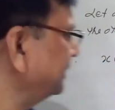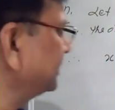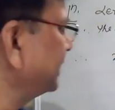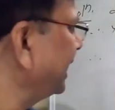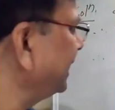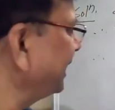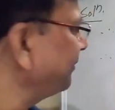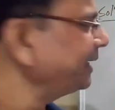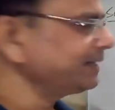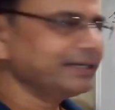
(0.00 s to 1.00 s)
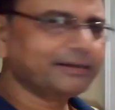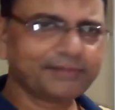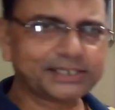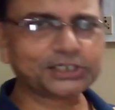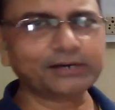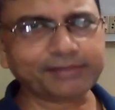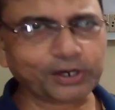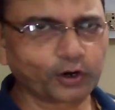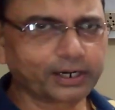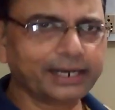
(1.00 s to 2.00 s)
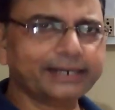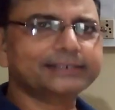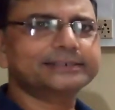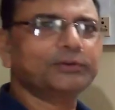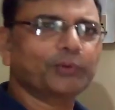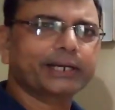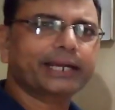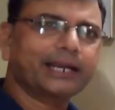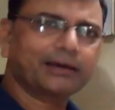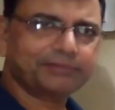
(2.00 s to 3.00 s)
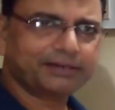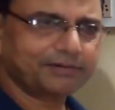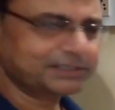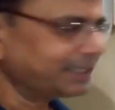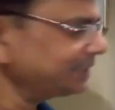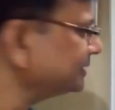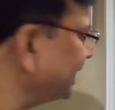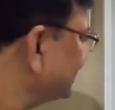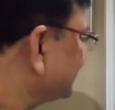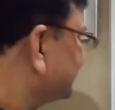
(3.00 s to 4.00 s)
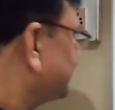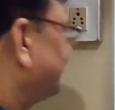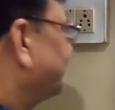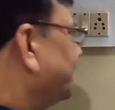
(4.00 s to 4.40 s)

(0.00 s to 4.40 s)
This is algebraic equation we got. Let us see what kind of equation is this.